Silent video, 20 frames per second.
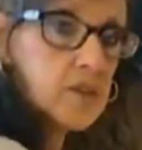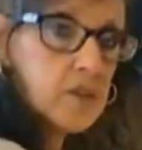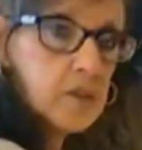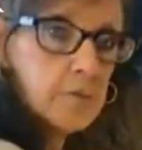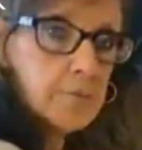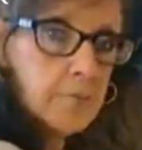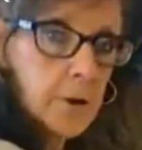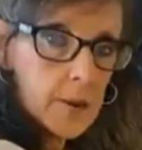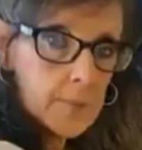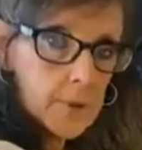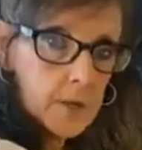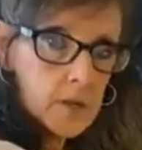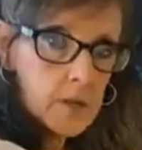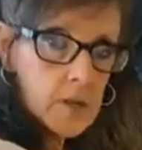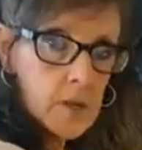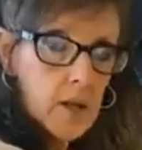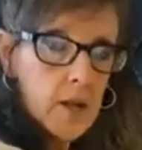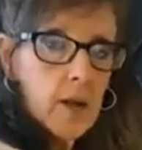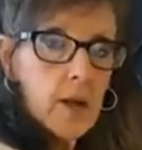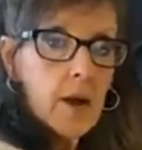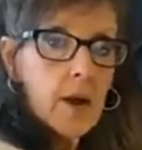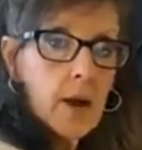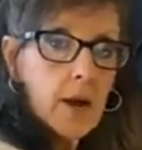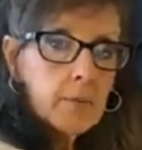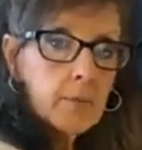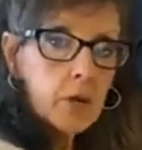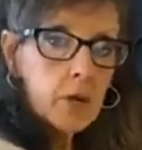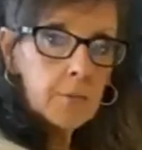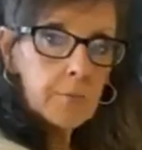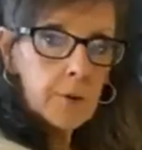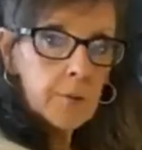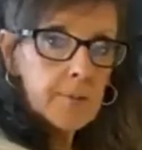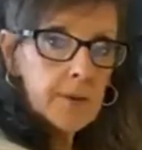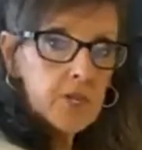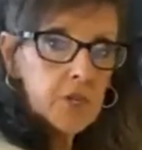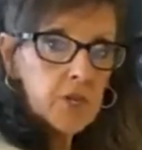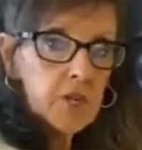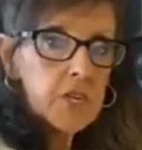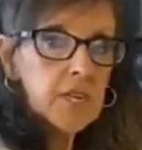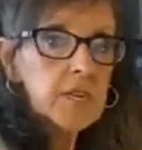starts to bubble, I'm going to put
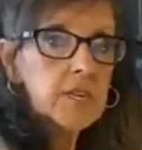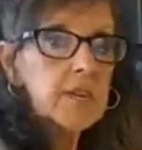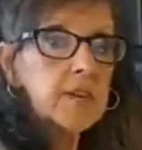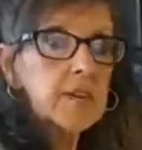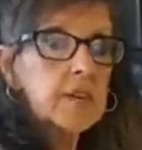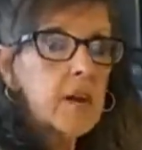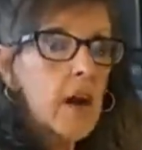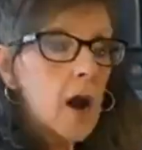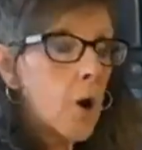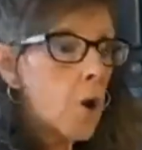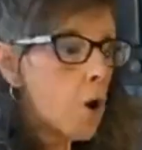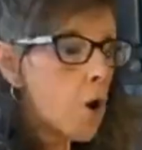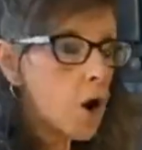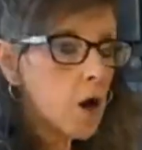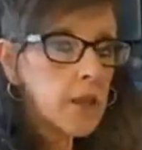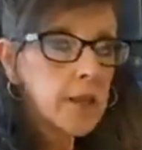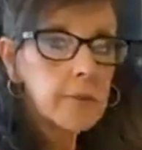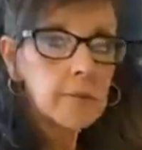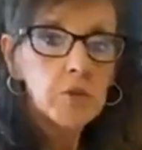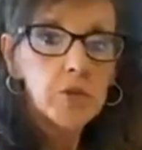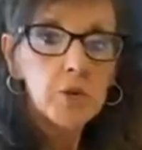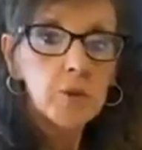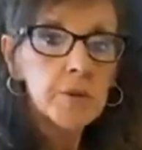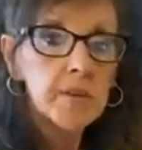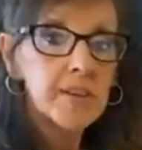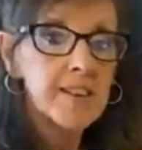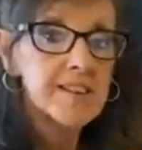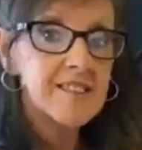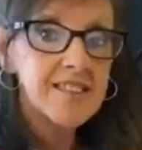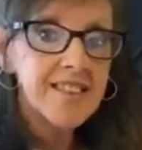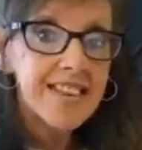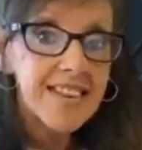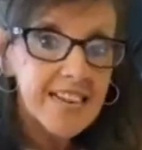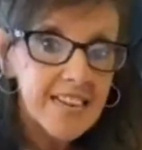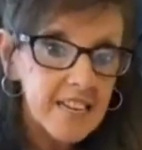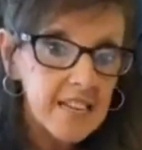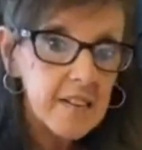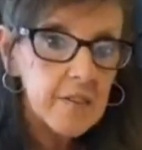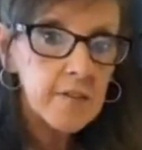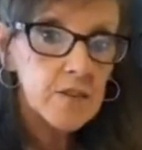my chicken in. All I'm doing is
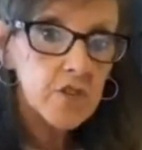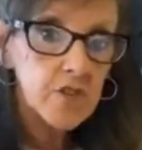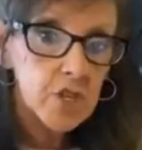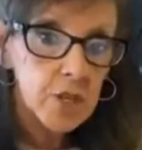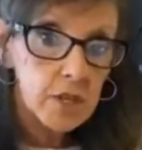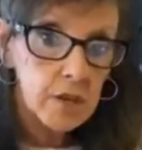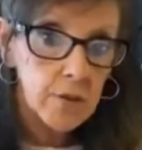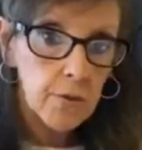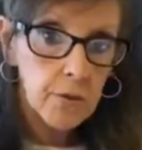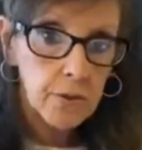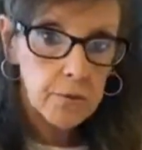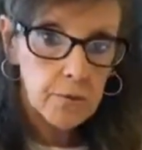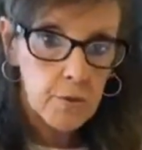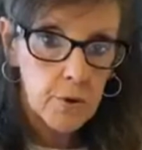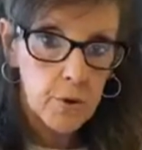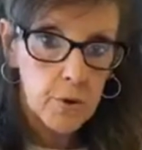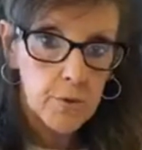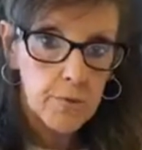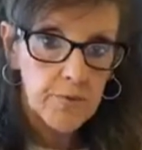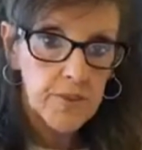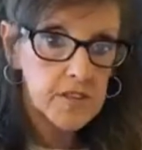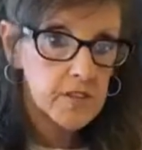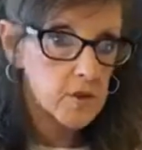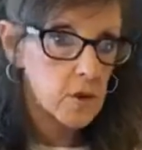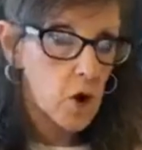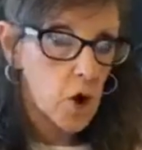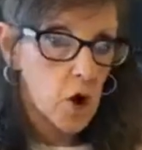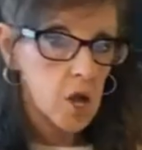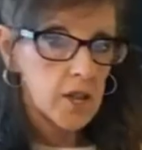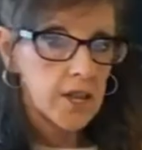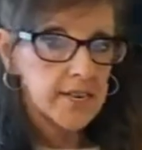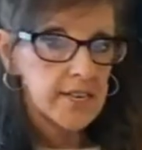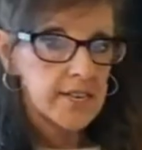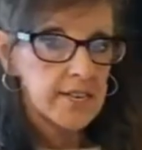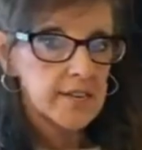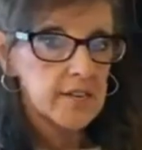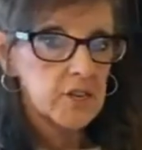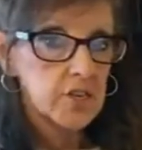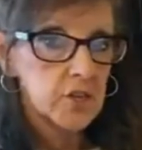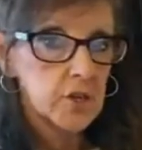heating the chicken through. That's all I
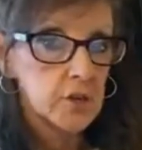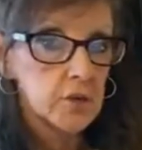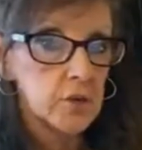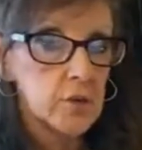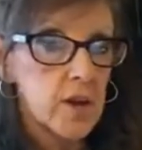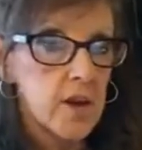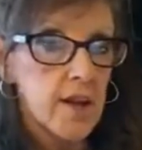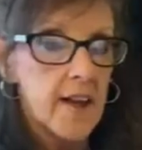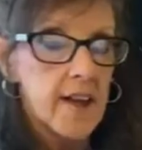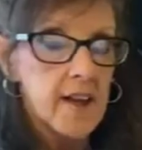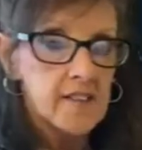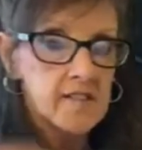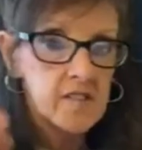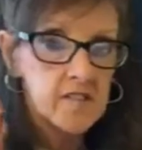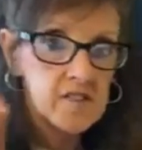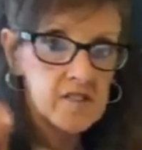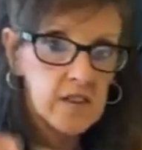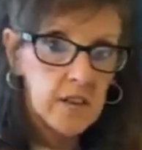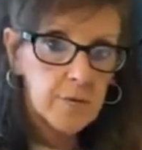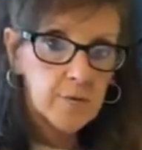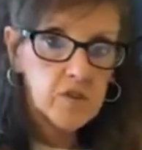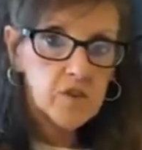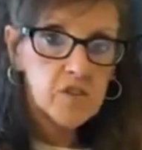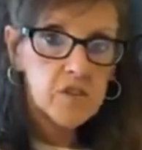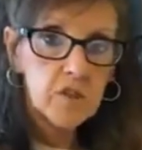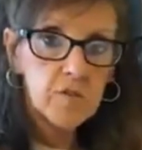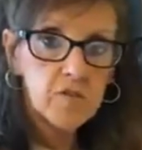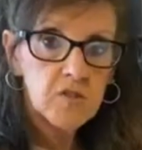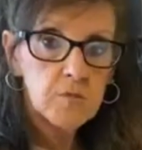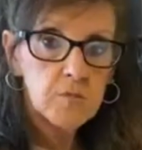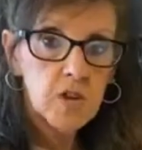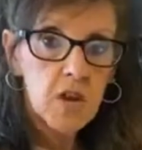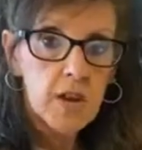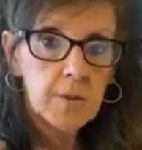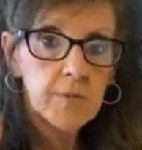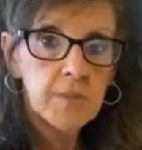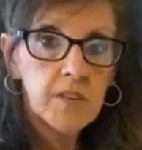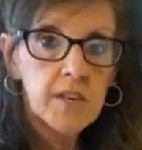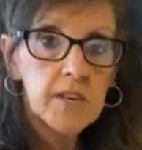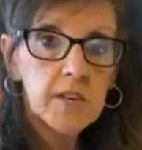need to do. So save yourself some
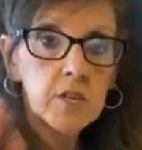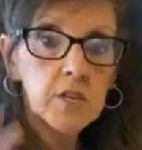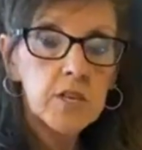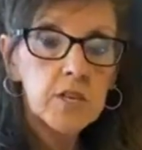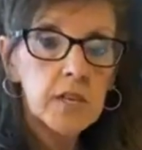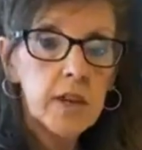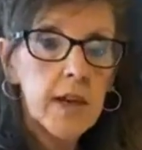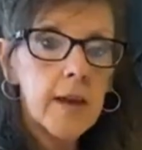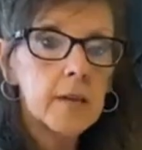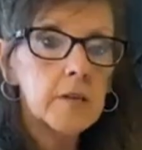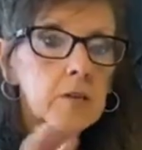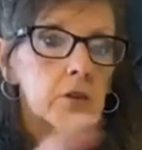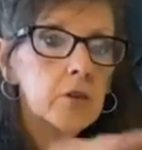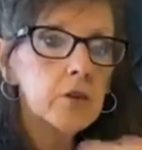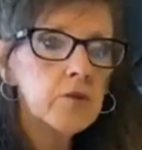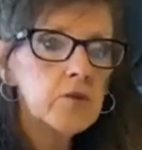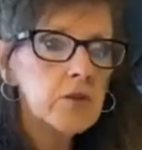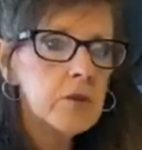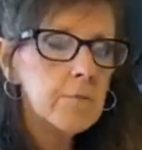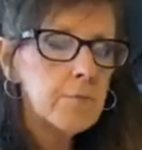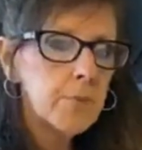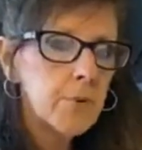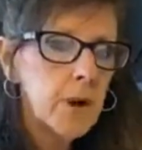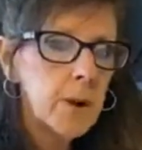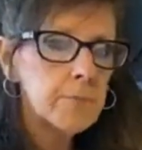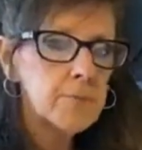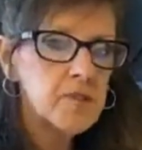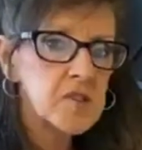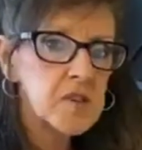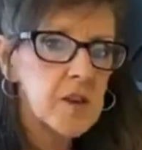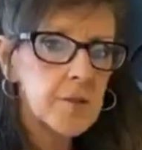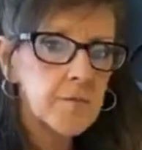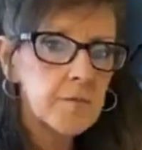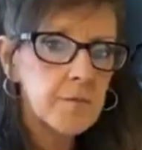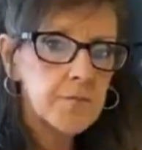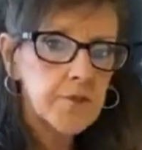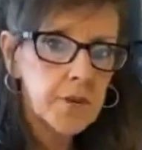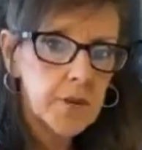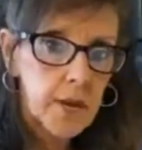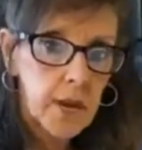time in the kitchen and do some prep
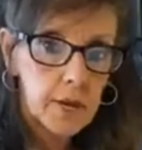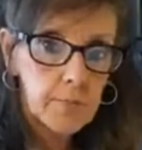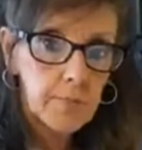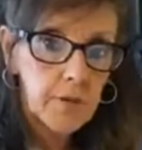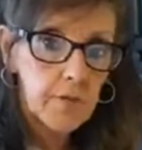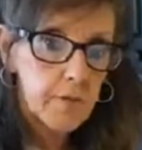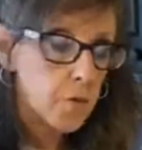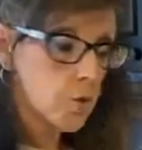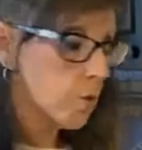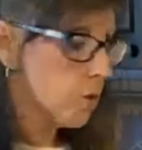stuff the night